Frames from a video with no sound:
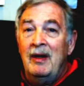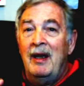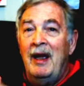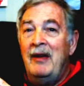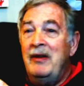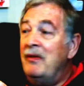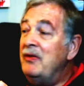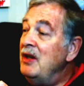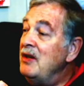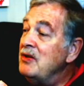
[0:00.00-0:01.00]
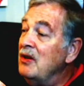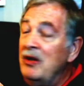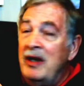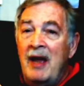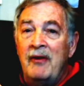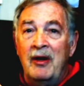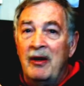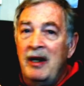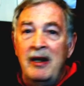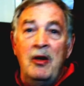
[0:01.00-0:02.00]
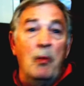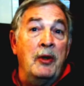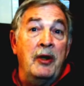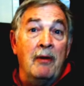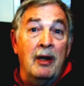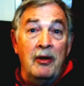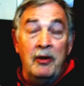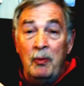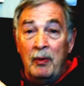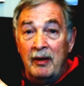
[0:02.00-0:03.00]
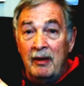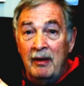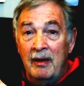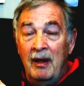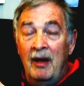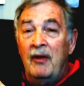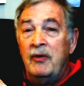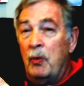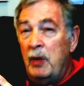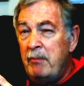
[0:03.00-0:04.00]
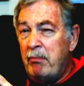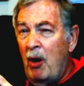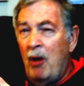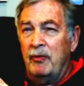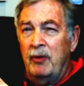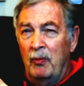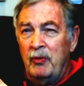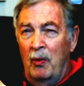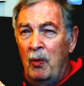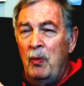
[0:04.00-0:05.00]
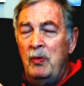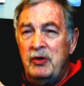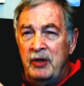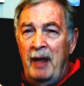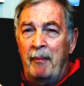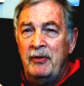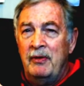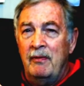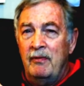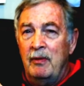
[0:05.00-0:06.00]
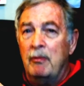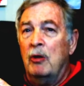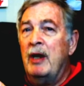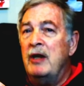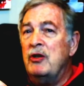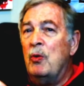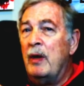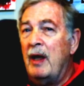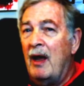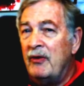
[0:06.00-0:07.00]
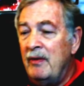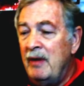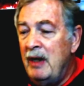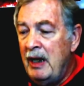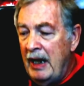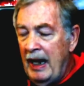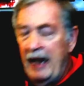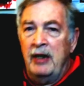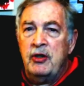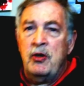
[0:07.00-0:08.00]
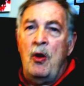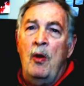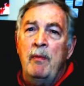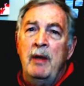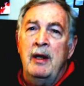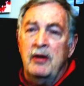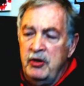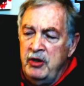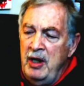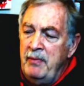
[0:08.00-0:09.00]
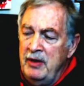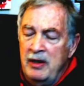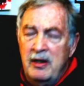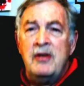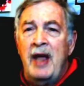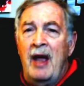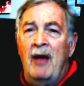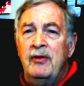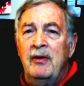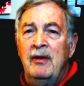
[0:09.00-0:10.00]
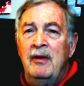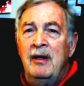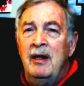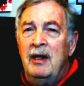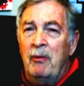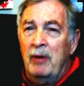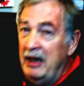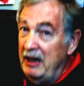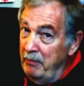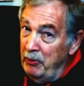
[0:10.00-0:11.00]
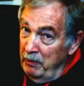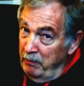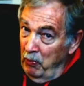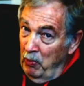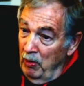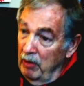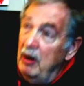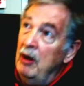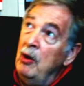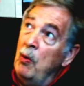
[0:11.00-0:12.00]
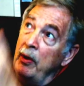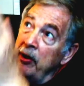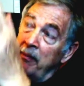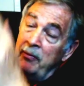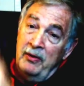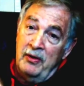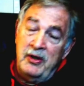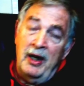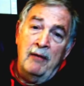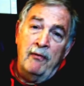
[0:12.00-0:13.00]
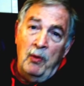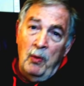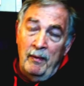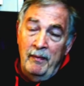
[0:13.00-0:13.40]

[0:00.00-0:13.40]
had enough sense to look out there, and they didn't know what they were going to do with it, so he bought those old steps from LaGrange Courthouse and installed them in the steps in this house that were getting pretty poor going up to the second floor.